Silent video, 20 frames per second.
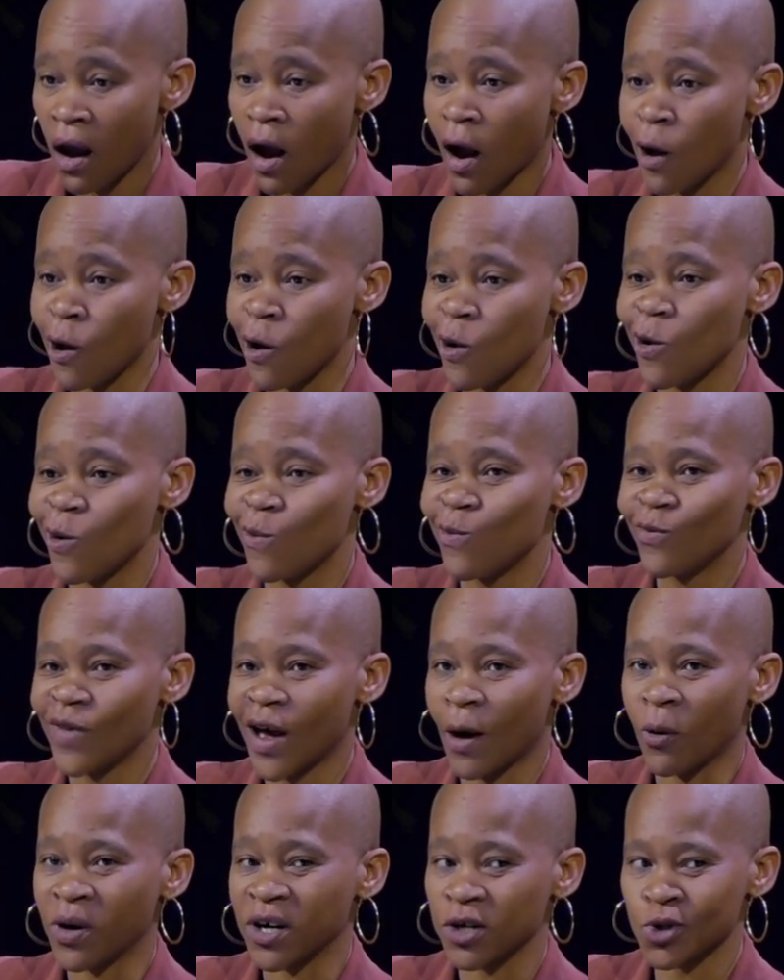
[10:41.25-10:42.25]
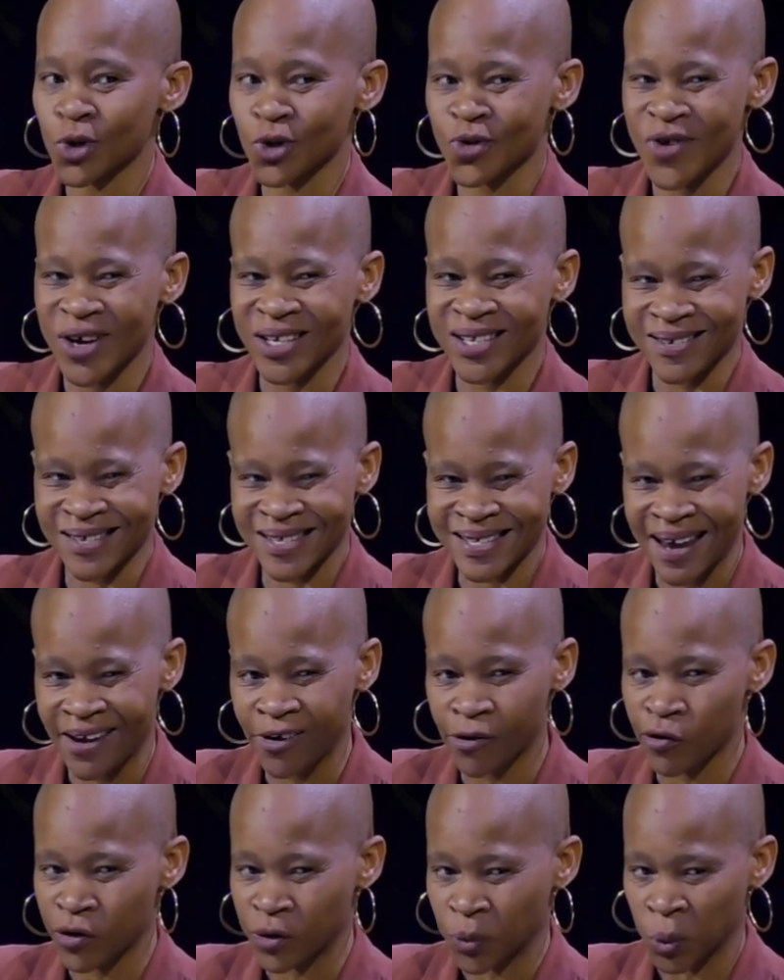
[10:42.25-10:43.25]
Um, I wanted to create a
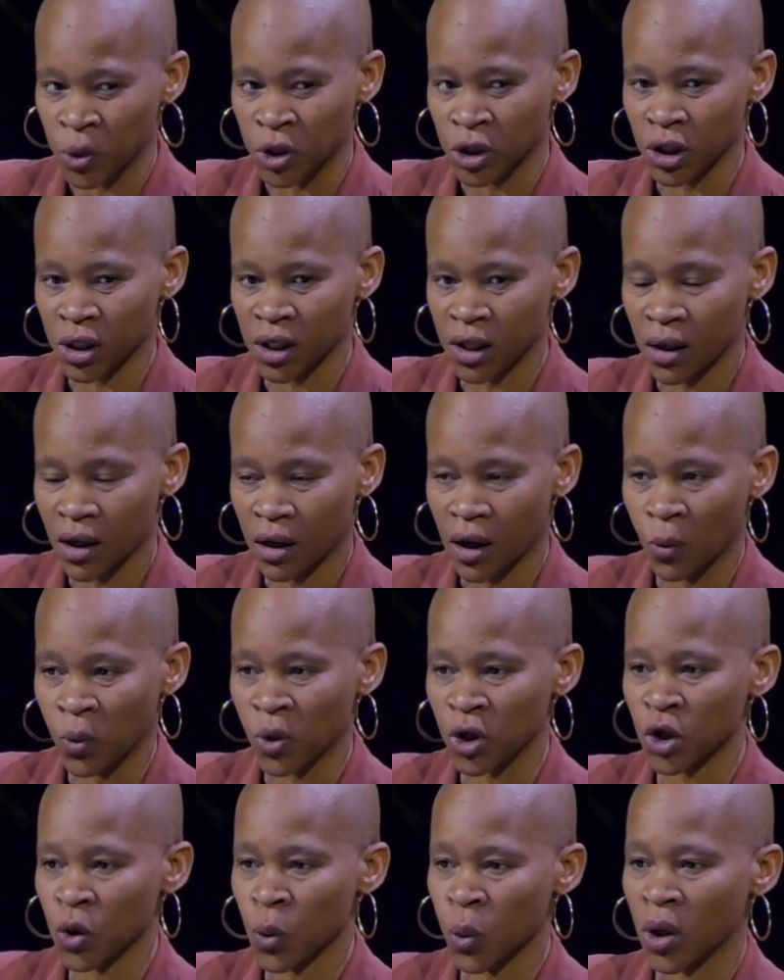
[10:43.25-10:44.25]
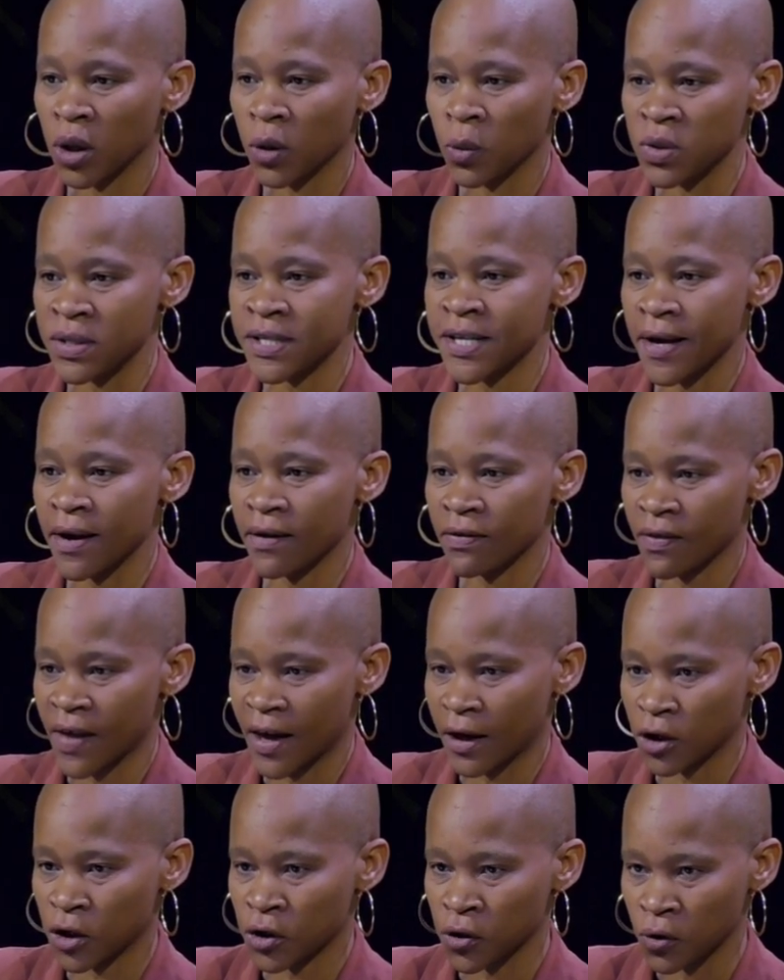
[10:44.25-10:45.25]
sacred work, a work where we're saying
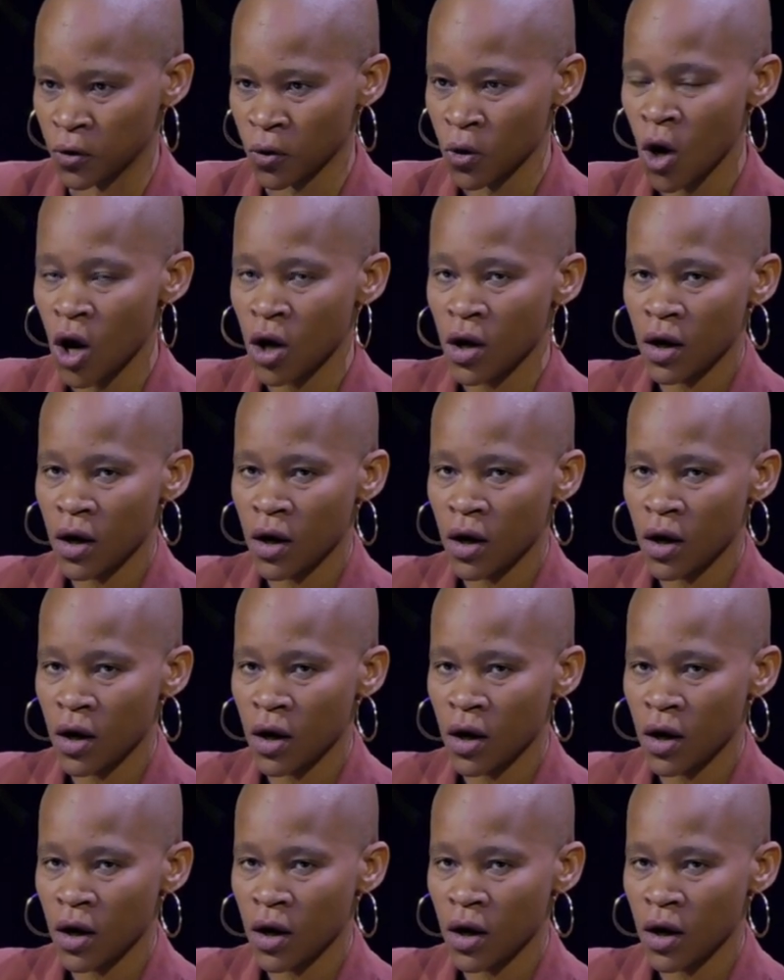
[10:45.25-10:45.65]
thank you.